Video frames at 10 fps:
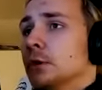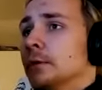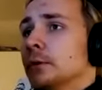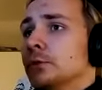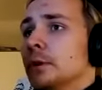
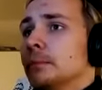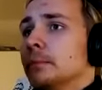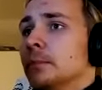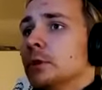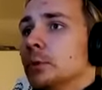over
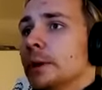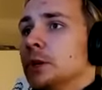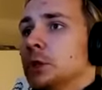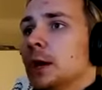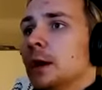from
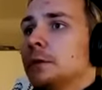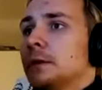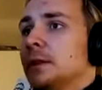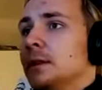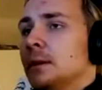Eurasia after
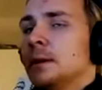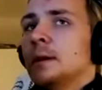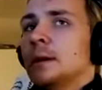the